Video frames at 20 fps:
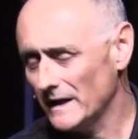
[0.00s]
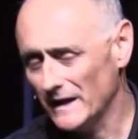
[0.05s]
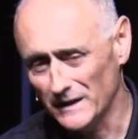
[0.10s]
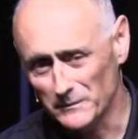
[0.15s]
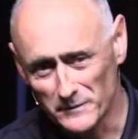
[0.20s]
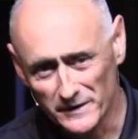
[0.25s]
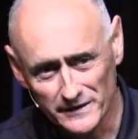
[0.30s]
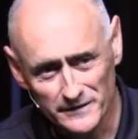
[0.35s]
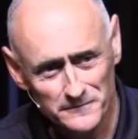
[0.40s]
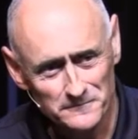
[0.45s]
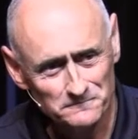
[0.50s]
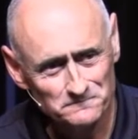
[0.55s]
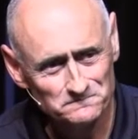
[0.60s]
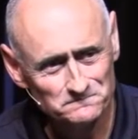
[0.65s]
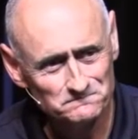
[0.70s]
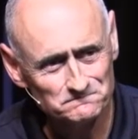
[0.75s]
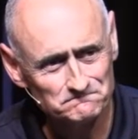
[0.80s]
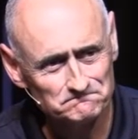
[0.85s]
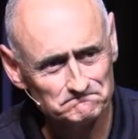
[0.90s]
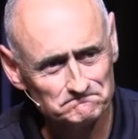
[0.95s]
Amen.
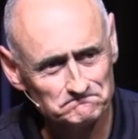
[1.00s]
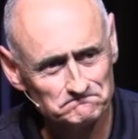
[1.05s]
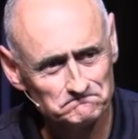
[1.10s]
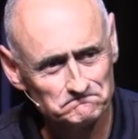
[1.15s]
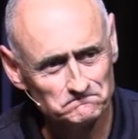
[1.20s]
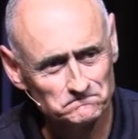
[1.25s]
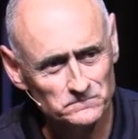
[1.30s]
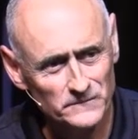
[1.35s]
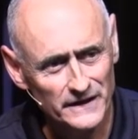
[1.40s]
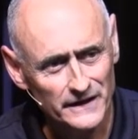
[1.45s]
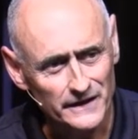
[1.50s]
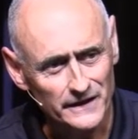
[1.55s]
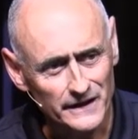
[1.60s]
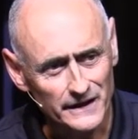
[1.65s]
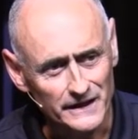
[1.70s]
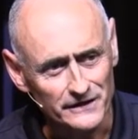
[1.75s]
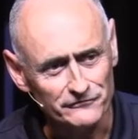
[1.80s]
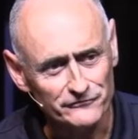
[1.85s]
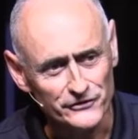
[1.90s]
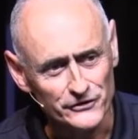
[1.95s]

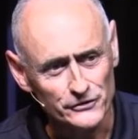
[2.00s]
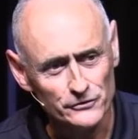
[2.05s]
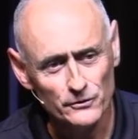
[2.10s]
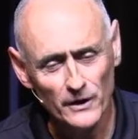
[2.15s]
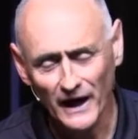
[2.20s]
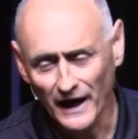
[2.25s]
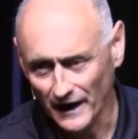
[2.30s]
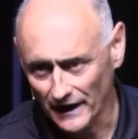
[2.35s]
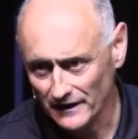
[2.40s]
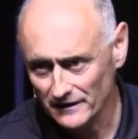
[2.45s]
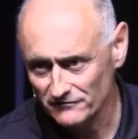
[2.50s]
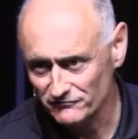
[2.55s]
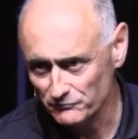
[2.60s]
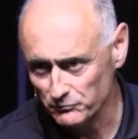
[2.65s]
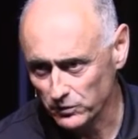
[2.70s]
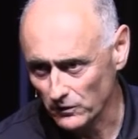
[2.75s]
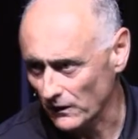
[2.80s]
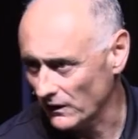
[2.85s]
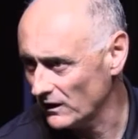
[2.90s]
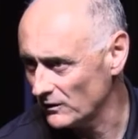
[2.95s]
If you have
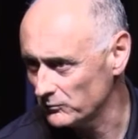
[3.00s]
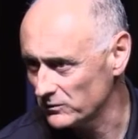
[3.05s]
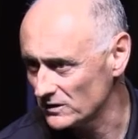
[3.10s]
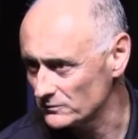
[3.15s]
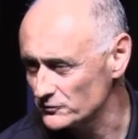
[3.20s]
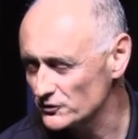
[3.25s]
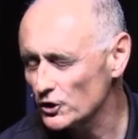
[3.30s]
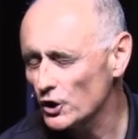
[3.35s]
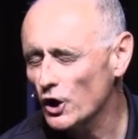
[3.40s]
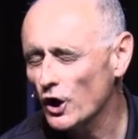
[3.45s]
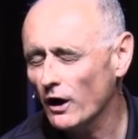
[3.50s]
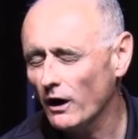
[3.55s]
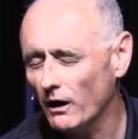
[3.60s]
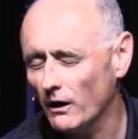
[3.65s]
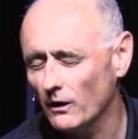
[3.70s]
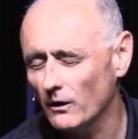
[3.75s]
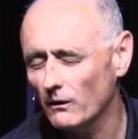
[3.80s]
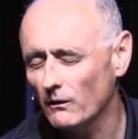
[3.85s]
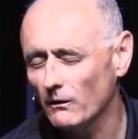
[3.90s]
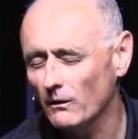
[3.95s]
problems,
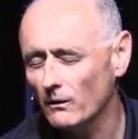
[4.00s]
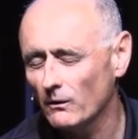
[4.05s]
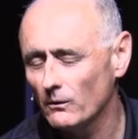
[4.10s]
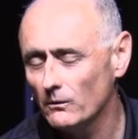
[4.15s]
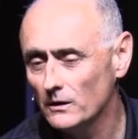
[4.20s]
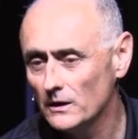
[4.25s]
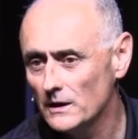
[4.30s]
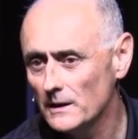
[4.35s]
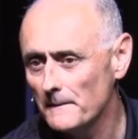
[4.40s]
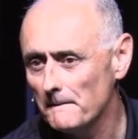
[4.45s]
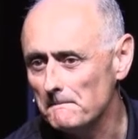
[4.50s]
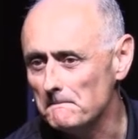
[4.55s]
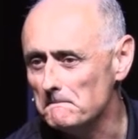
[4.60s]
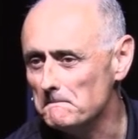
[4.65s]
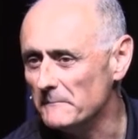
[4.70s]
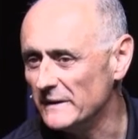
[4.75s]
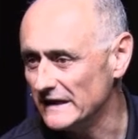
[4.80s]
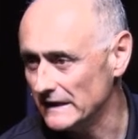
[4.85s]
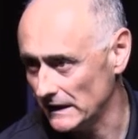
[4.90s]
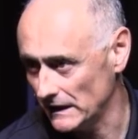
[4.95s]
call
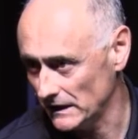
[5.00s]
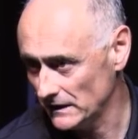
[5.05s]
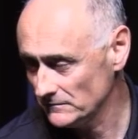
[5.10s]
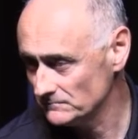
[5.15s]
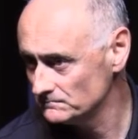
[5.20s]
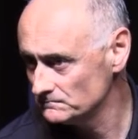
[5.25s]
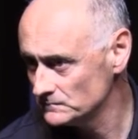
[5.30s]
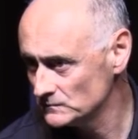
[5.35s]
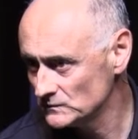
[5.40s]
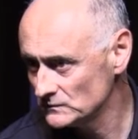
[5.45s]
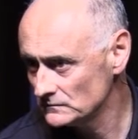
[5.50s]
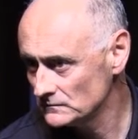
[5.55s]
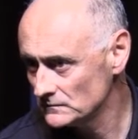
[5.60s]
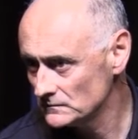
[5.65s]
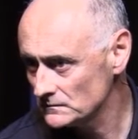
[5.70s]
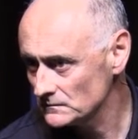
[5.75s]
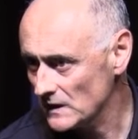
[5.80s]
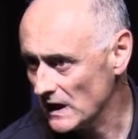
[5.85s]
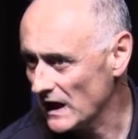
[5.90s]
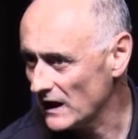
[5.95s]
me.
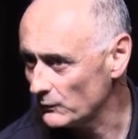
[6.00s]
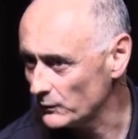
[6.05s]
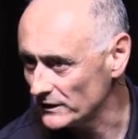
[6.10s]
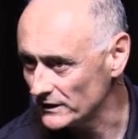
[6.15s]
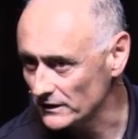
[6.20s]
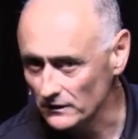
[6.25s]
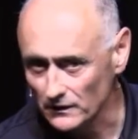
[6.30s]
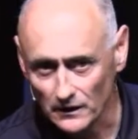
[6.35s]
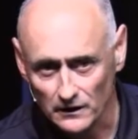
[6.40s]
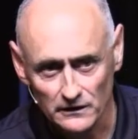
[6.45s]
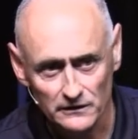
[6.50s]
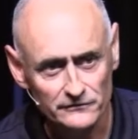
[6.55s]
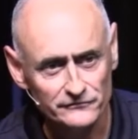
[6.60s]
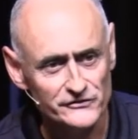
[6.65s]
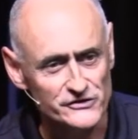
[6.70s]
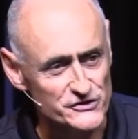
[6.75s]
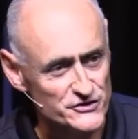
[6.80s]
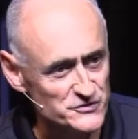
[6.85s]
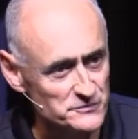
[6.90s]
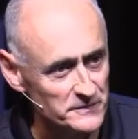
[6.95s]
I would love
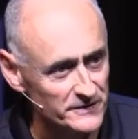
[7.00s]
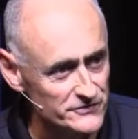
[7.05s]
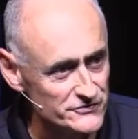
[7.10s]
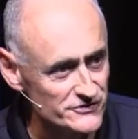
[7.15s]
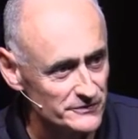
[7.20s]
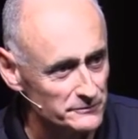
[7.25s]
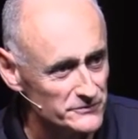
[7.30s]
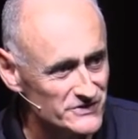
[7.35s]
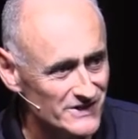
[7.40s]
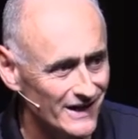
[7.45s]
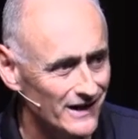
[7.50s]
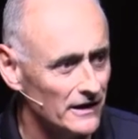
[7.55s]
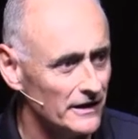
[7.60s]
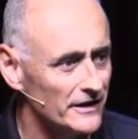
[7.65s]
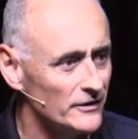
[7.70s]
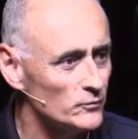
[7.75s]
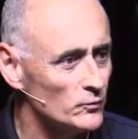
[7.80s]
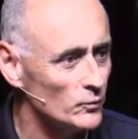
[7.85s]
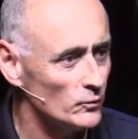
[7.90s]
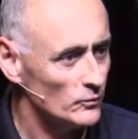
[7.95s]
to spend some
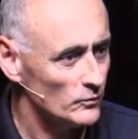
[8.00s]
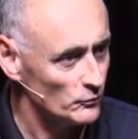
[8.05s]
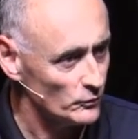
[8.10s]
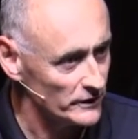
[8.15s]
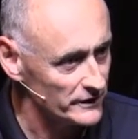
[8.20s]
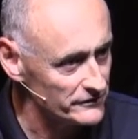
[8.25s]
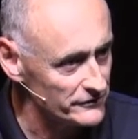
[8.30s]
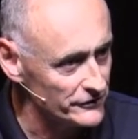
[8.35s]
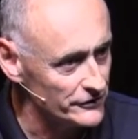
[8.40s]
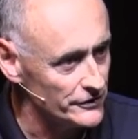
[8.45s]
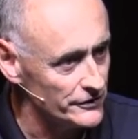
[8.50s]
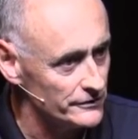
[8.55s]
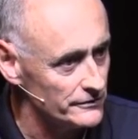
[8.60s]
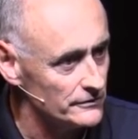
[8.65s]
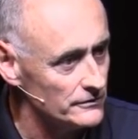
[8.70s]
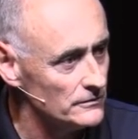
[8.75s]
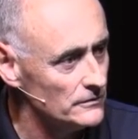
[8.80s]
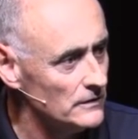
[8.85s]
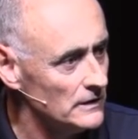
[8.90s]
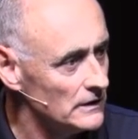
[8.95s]
time with
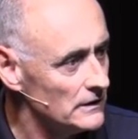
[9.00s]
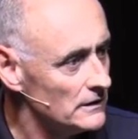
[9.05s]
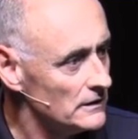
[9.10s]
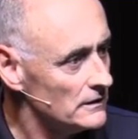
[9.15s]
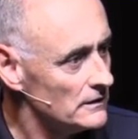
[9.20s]
you